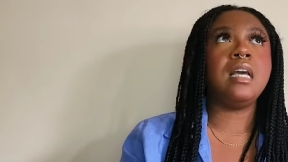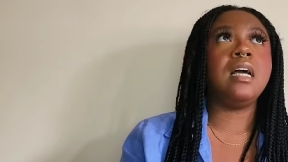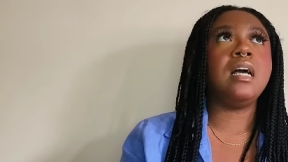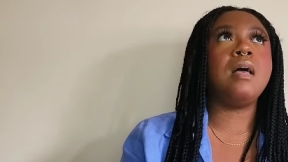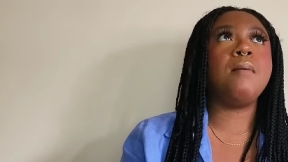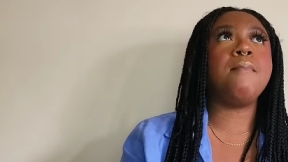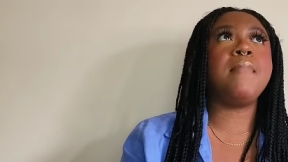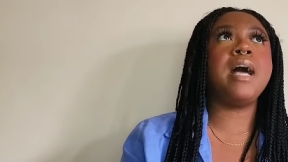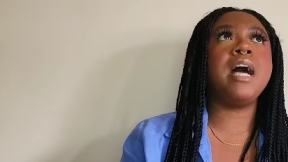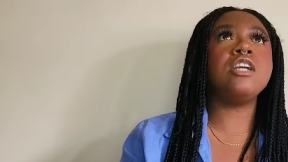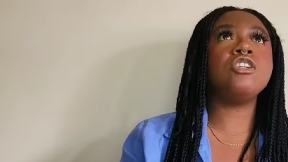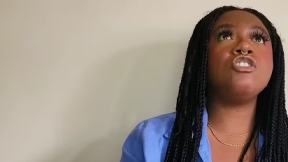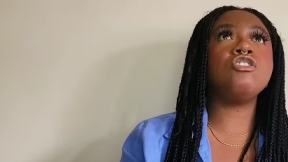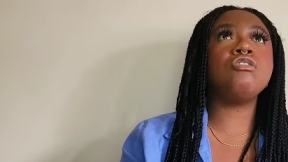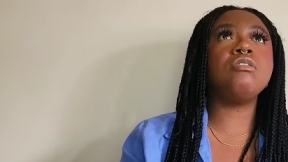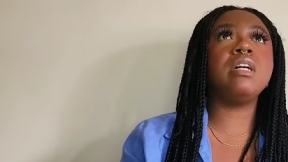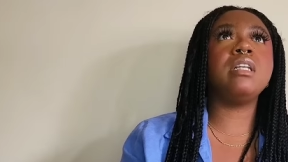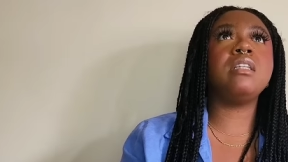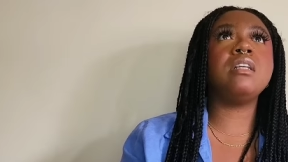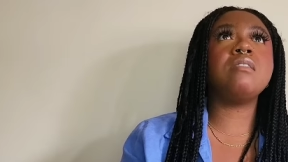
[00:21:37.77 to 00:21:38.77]
Imagine
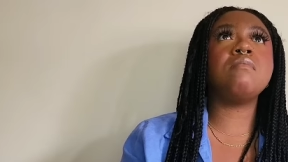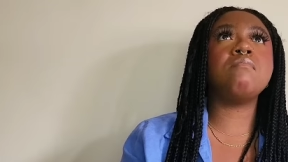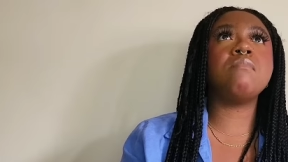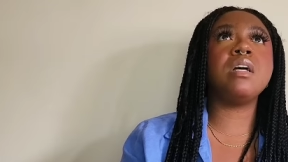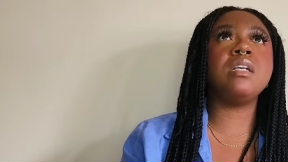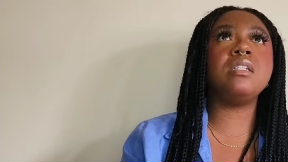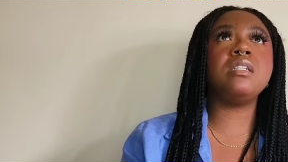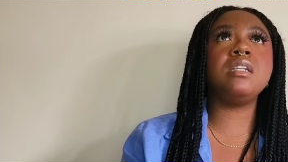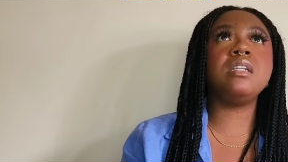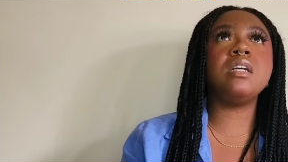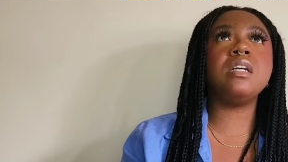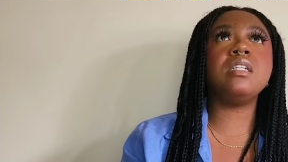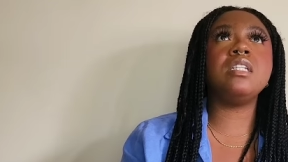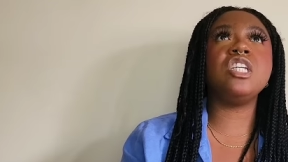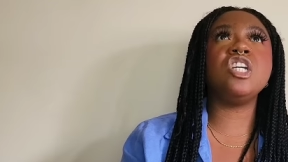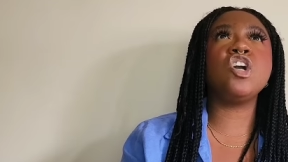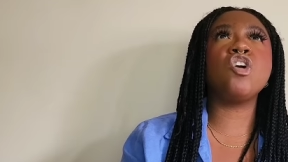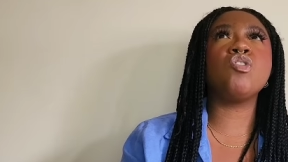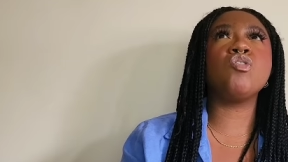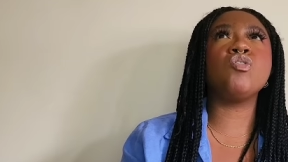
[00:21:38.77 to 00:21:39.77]
you let this musty,
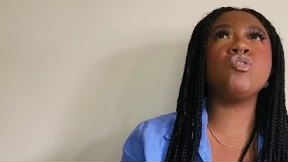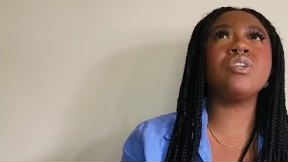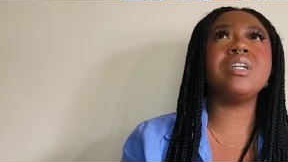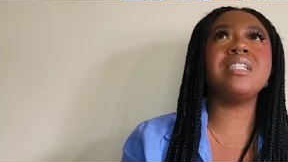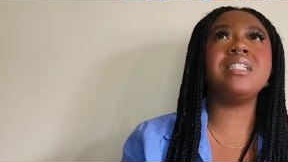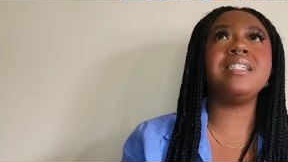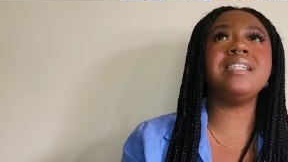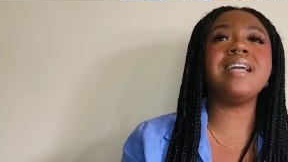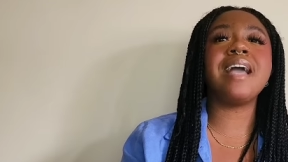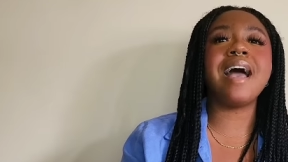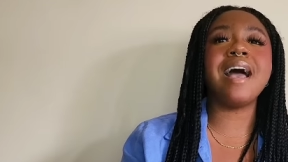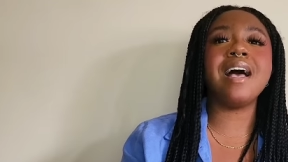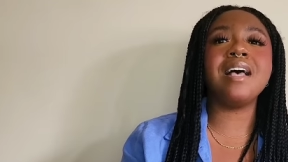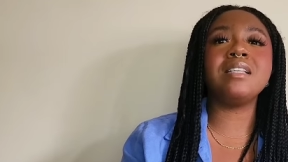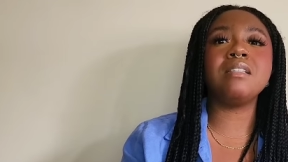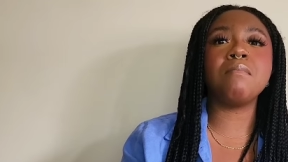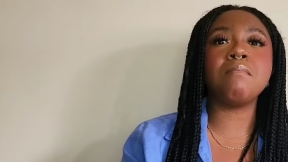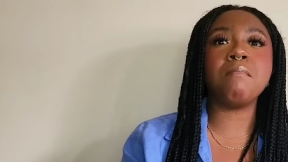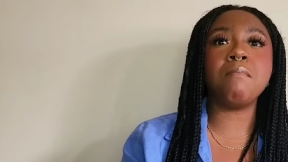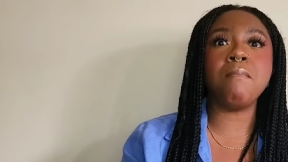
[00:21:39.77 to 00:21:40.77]
dusty, crusty
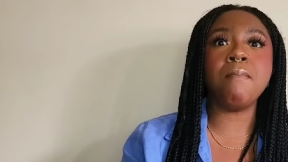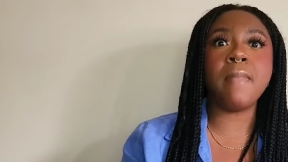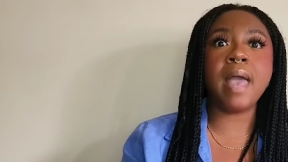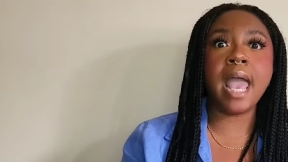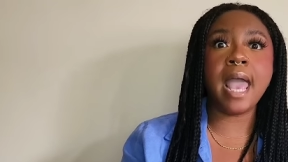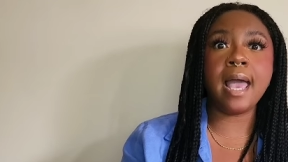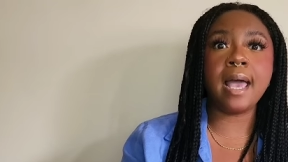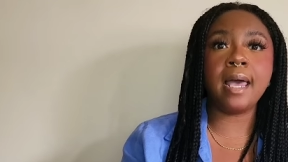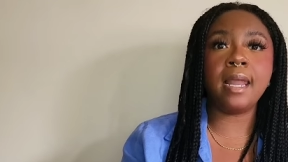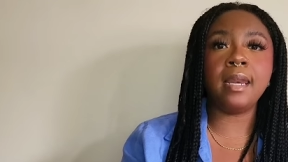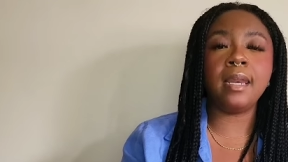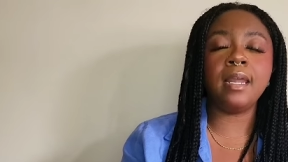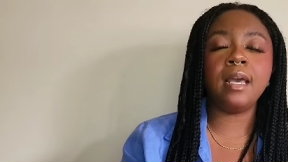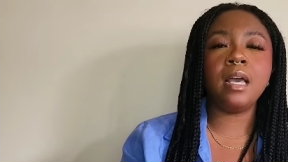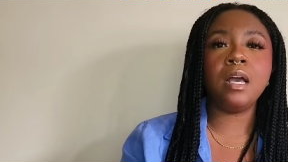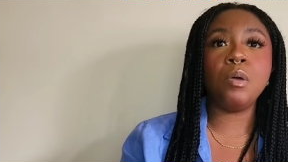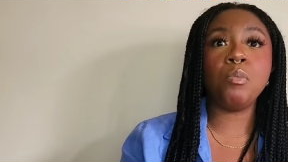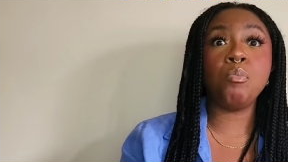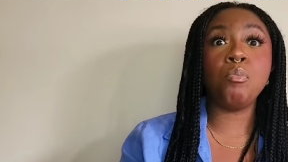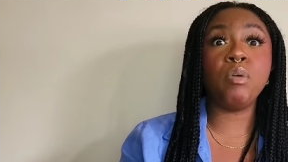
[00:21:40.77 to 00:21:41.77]
ass man
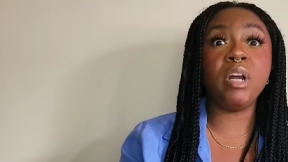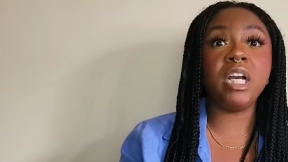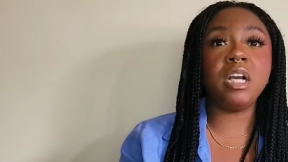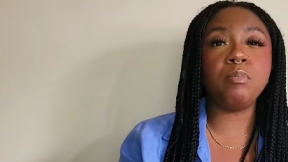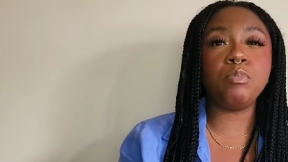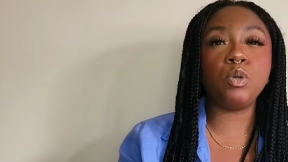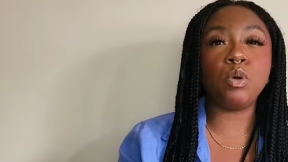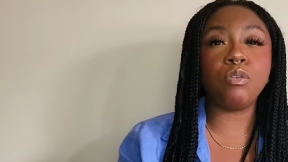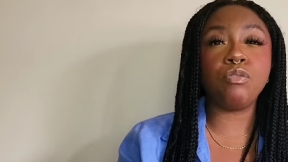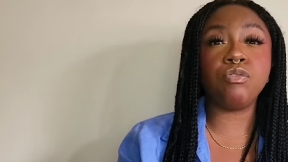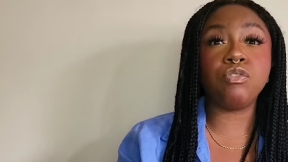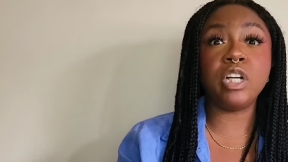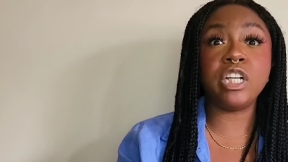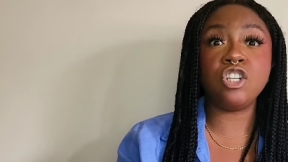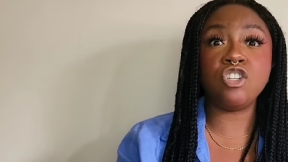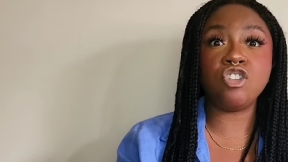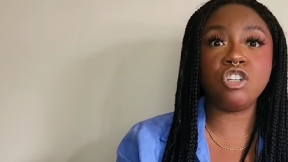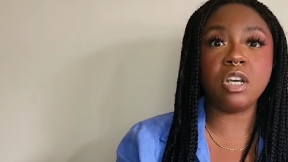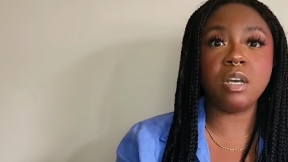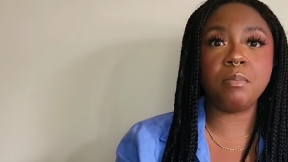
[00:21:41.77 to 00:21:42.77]
break up your
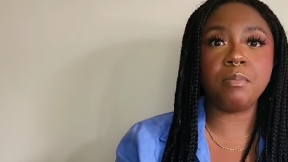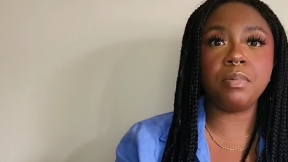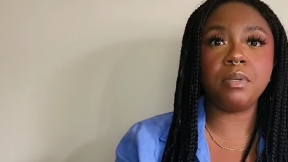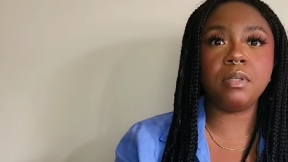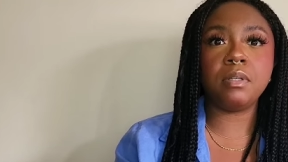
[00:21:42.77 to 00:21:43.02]
friendship.